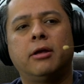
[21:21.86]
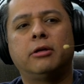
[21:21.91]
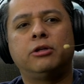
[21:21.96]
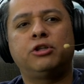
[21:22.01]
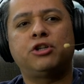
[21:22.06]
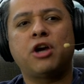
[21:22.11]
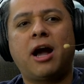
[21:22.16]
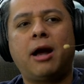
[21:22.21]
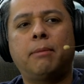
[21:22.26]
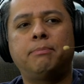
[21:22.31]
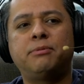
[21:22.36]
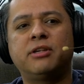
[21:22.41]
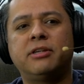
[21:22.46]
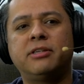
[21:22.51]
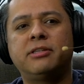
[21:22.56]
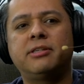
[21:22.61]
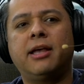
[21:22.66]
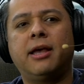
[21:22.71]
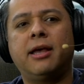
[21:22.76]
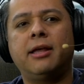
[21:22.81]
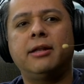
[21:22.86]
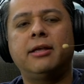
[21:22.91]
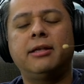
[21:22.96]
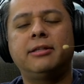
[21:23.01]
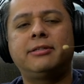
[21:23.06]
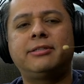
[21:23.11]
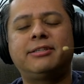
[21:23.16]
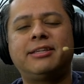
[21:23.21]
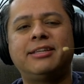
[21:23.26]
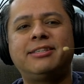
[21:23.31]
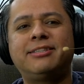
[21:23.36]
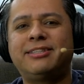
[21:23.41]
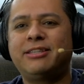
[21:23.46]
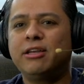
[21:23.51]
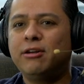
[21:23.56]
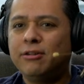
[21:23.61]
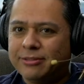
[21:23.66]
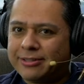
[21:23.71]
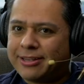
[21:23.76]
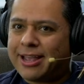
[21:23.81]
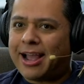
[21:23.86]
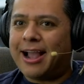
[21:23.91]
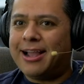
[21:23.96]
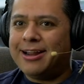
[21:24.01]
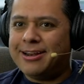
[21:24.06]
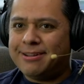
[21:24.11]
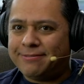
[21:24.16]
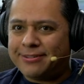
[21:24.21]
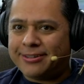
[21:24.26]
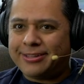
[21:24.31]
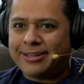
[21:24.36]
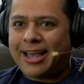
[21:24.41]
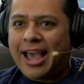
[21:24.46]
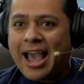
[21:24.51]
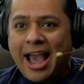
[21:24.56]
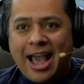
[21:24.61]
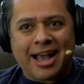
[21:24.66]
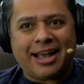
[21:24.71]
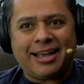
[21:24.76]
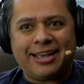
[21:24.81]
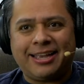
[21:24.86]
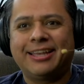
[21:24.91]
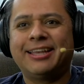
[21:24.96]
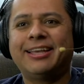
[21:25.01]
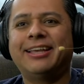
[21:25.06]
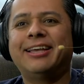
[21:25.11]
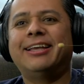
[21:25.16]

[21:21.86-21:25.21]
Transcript: shops is that it's it's still kind of a hack.